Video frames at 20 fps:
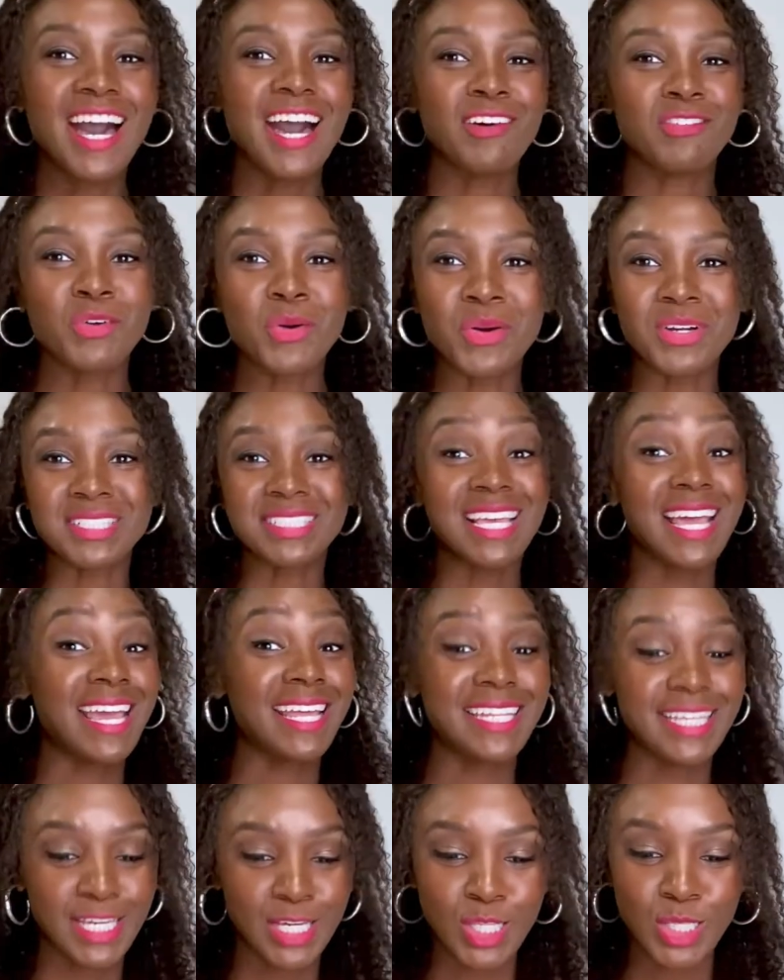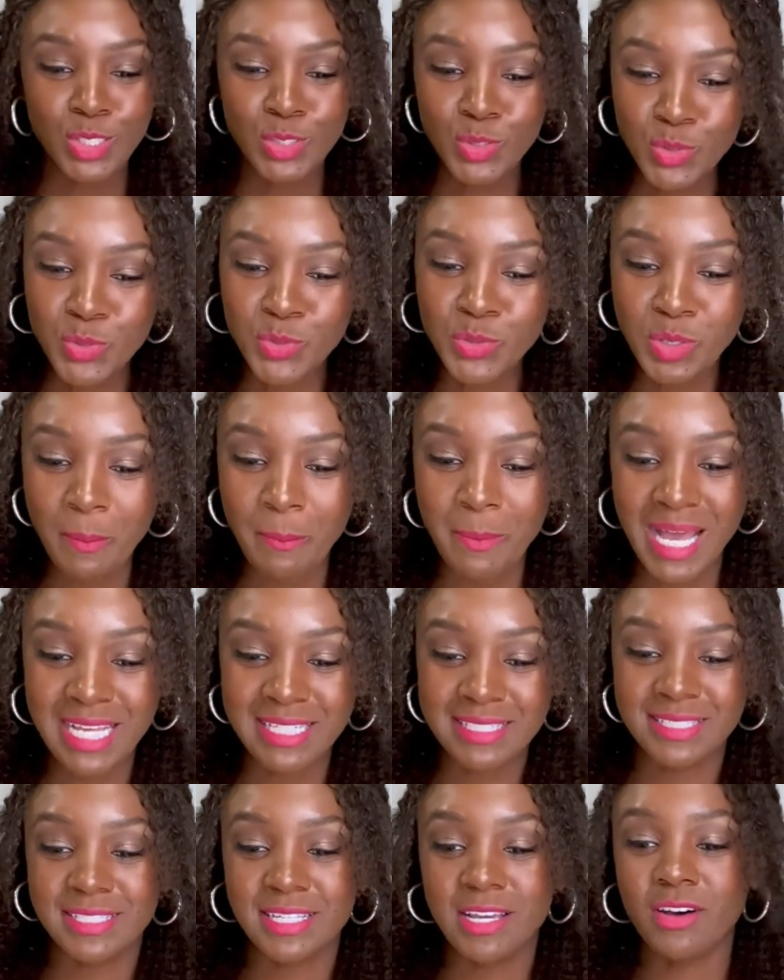Of course, I had to include
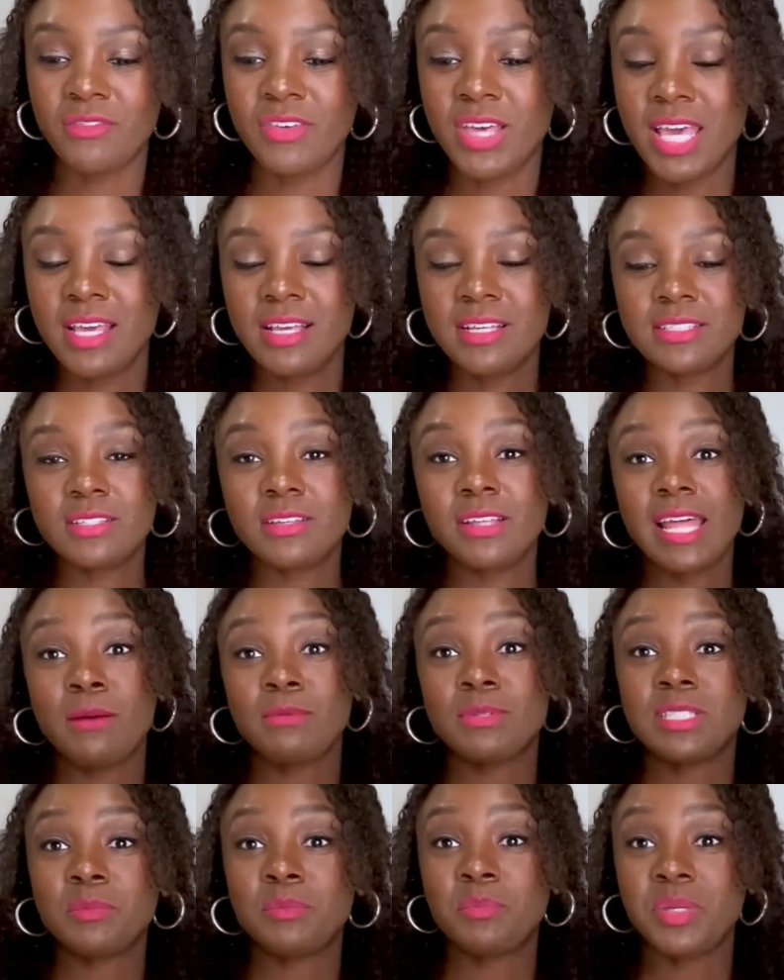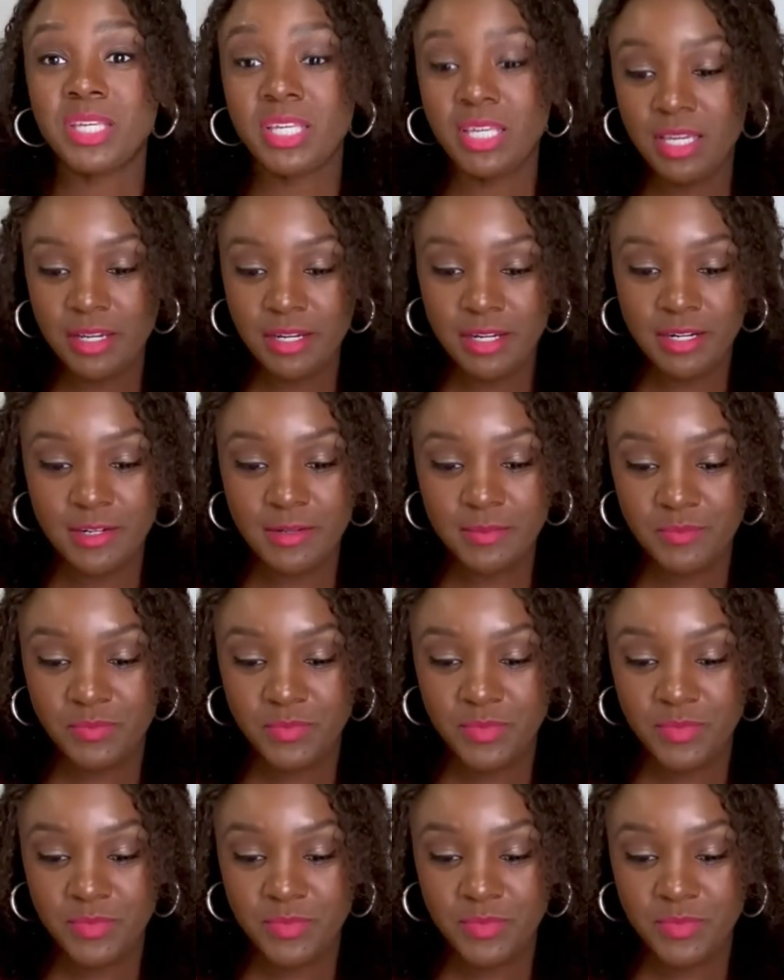myself. So that was the Be Here